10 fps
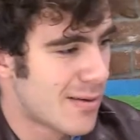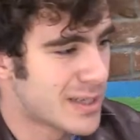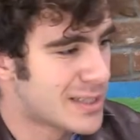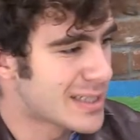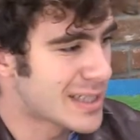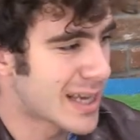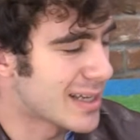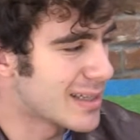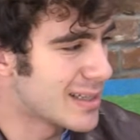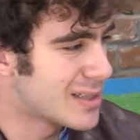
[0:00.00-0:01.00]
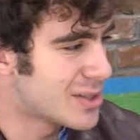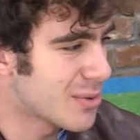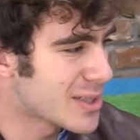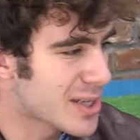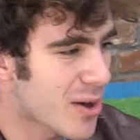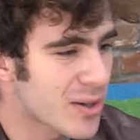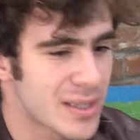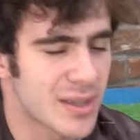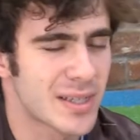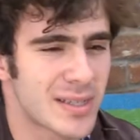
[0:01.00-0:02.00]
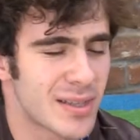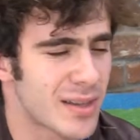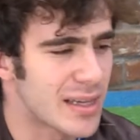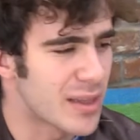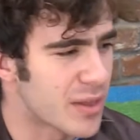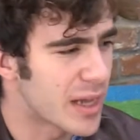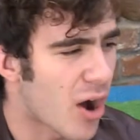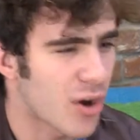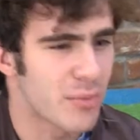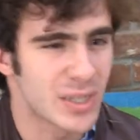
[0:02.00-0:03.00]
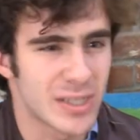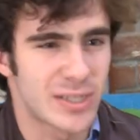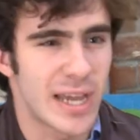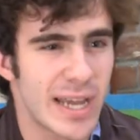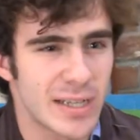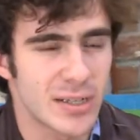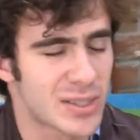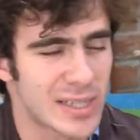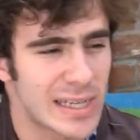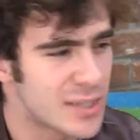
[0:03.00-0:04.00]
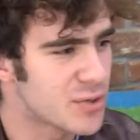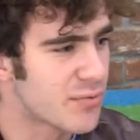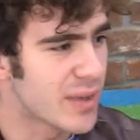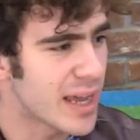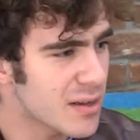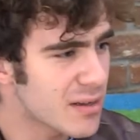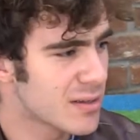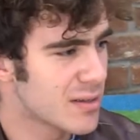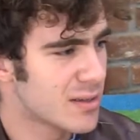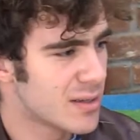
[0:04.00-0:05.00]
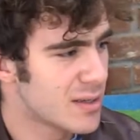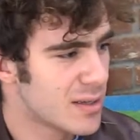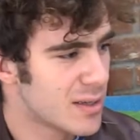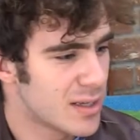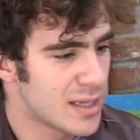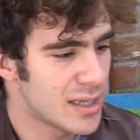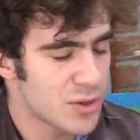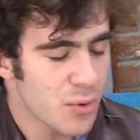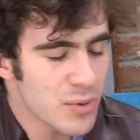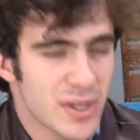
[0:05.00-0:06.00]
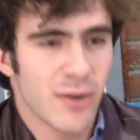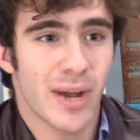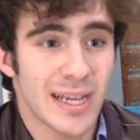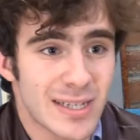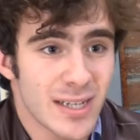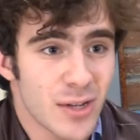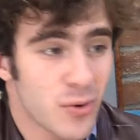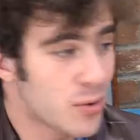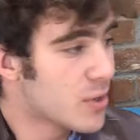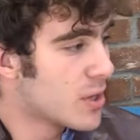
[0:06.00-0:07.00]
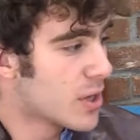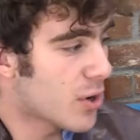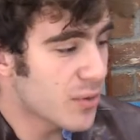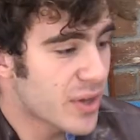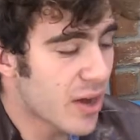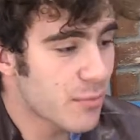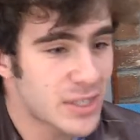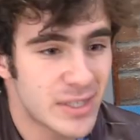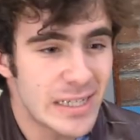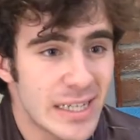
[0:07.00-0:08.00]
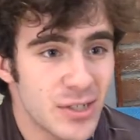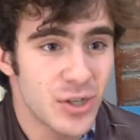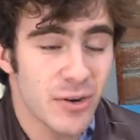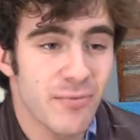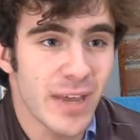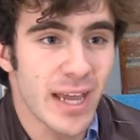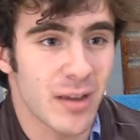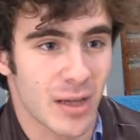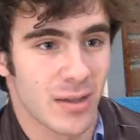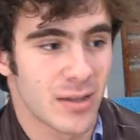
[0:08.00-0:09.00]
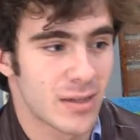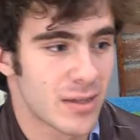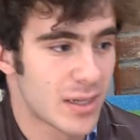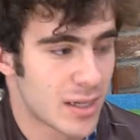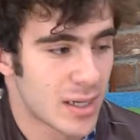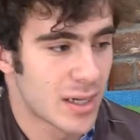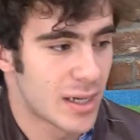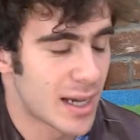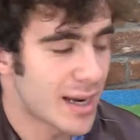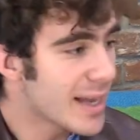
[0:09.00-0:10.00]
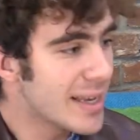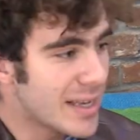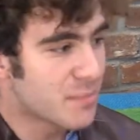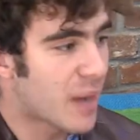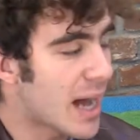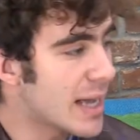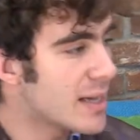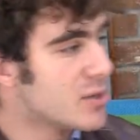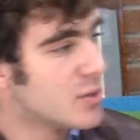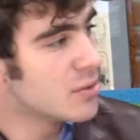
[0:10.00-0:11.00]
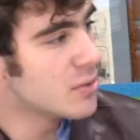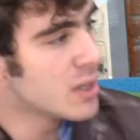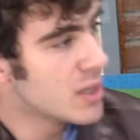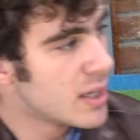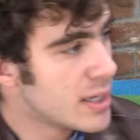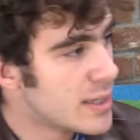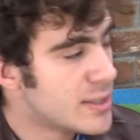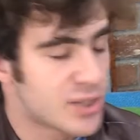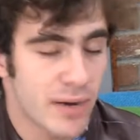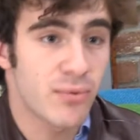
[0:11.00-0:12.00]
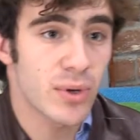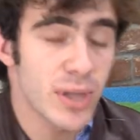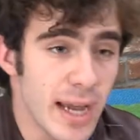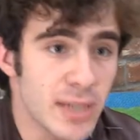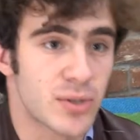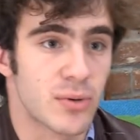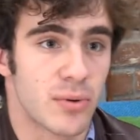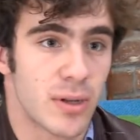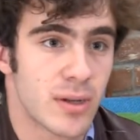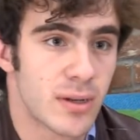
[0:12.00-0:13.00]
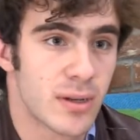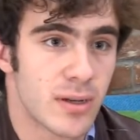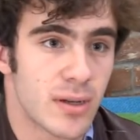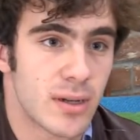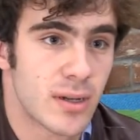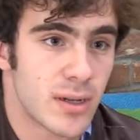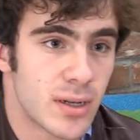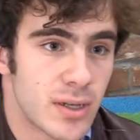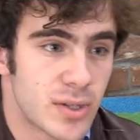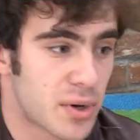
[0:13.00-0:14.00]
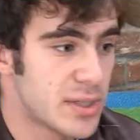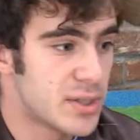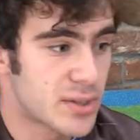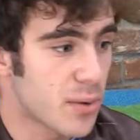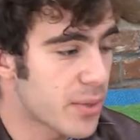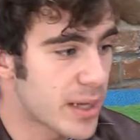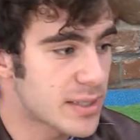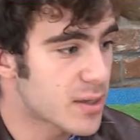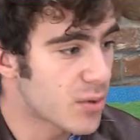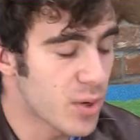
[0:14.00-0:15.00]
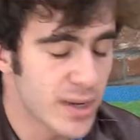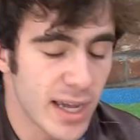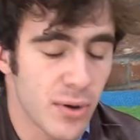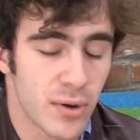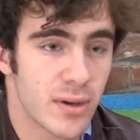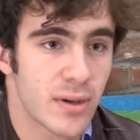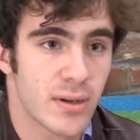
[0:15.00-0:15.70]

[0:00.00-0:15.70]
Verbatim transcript: But it's just like eh, she wants to call it this the the Ottoman siege of Vienna. Eh, no gonna buy a single called the Ottoman siege of Vienna, and I need to buy a new Chevrolet soon. So I just don't think it's going to work out.